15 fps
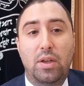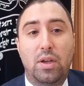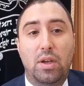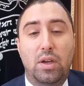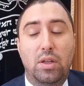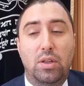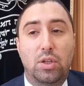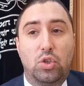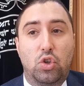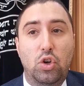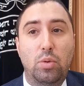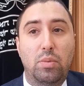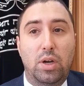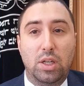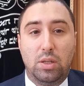the
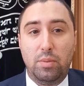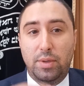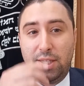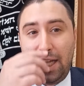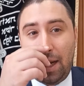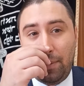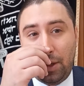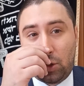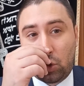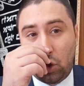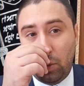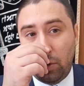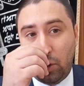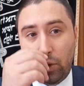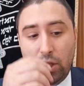truma. The matame
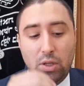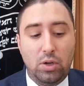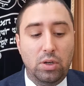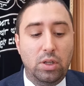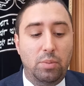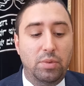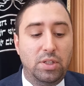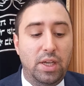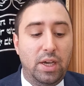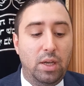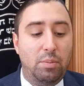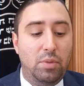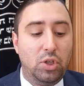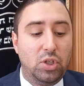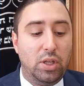truma we learned in Masechet
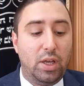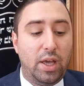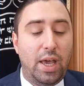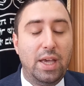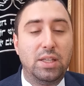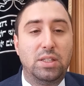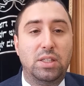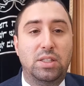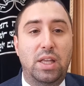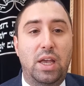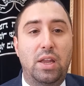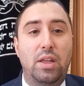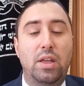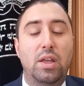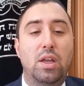Mishnah Ches is
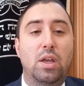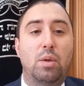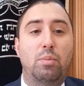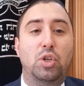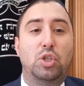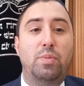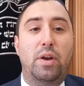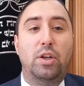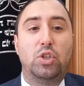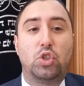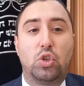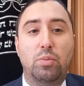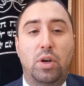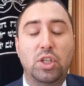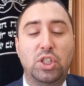that b'shmeres
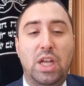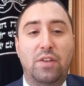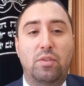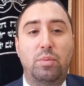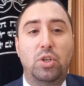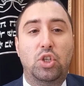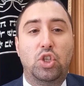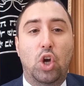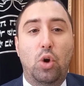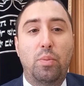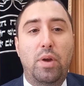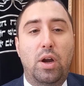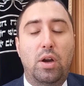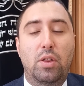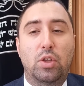trumos you have to be
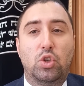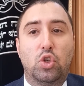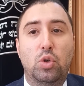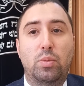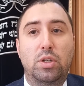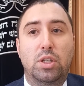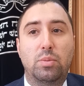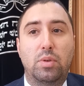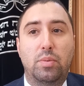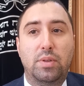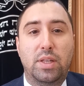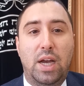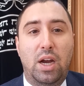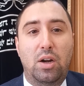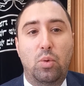shomer the truma to be
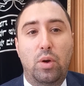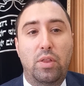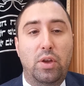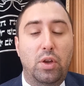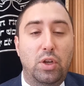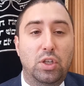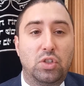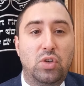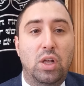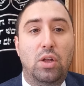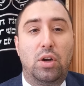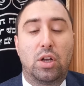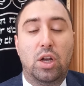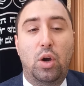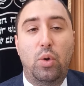b'tara. Whether you're Yisrael or
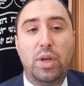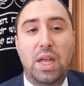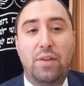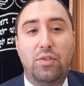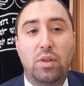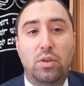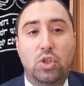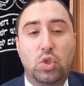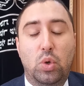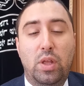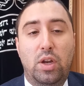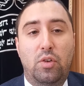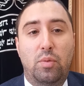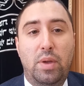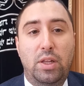a Kohen, you have to ensure that
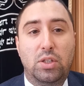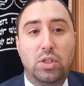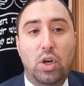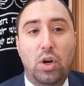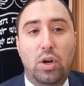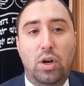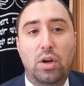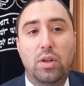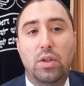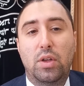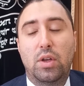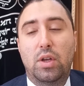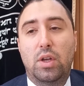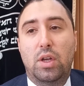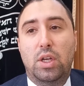it remains tar.
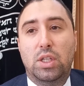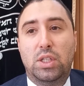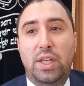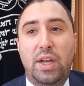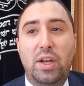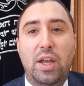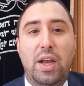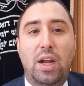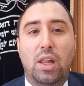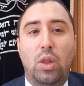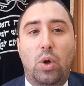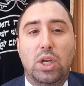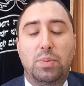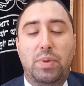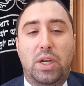So here you're at a
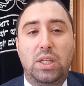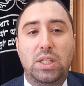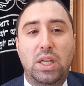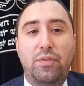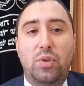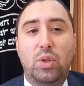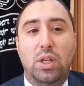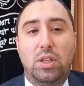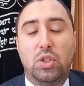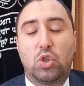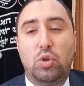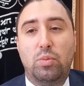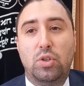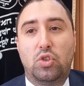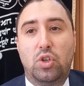loss because if you let the
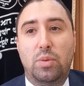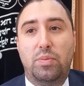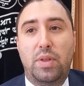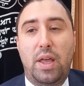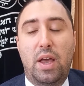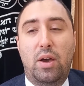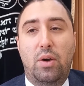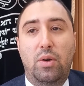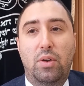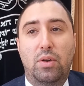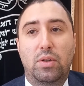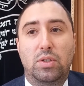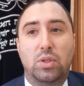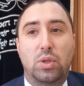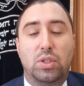truma drip down,
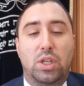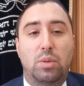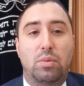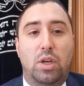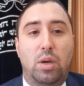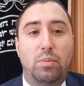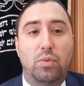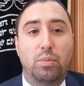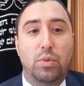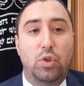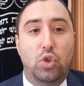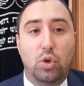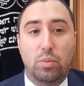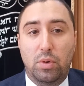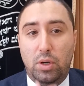so it's going to become
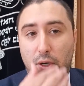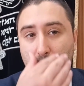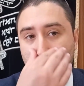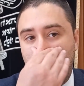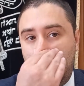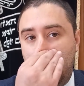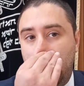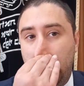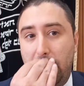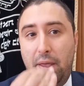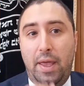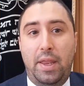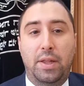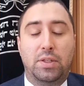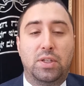meduma,
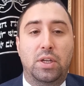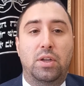and you're going